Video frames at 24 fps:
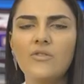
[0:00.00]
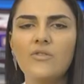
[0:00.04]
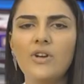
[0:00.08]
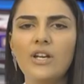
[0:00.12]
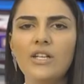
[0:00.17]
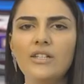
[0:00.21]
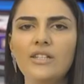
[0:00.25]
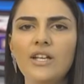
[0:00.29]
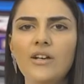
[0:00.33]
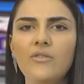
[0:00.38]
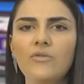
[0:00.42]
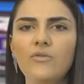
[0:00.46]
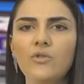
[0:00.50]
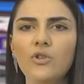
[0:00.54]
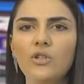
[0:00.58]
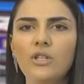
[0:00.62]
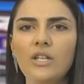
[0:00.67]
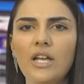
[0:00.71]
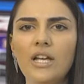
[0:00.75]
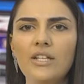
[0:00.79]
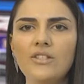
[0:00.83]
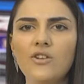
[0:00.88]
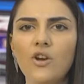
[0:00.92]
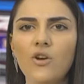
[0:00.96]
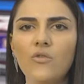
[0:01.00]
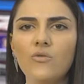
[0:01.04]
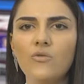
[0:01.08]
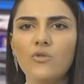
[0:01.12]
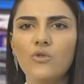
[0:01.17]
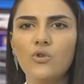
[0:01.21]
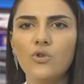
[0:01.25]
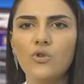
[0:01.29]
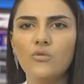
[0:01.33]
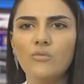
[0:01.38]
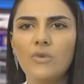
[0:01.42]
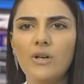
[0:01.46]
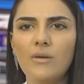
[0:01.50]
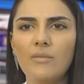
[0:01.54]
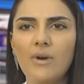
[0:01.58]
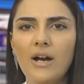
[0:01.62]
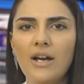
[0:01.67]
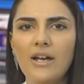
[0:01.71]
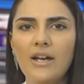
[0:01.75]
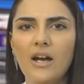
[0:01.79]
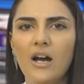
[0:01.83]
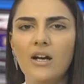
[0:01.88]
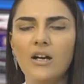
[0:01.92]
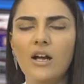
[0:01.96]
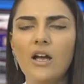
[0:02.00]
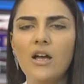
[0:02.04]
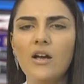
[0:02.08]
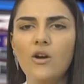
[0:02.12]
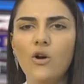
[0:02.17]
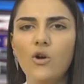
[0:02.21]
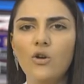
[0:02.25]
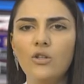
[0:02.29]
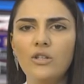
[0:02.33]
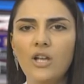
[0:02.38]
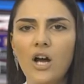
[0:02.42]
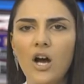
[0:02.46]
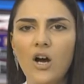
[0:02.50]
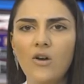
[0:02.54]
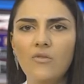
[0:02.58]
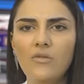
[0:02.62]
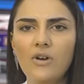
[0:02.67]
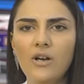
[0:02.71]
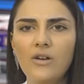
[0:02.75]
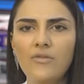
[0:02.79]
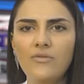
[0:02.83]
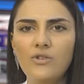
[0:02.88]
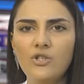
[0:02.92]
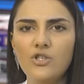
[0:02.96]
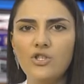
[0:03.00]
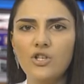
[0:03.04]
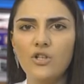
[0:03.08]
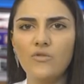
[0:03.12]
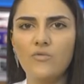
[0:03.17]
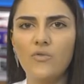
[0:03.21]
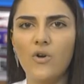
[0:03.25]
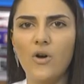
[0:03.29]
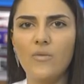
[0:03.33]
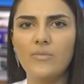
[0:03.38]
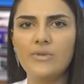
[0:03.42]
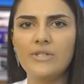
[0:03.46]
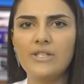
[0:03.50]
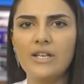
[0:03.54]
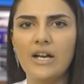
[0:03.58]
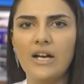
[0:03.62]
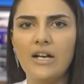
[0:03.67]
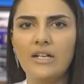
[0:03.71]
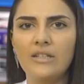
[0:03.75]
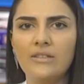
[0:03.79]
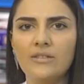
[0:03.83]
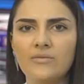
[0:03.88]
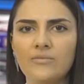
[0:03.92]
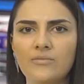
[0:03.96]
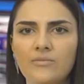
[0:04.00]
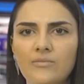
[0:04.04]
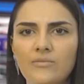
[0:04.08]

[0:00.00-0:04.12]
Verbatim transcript: Read the full letter of Kurm Hmayak on our official website.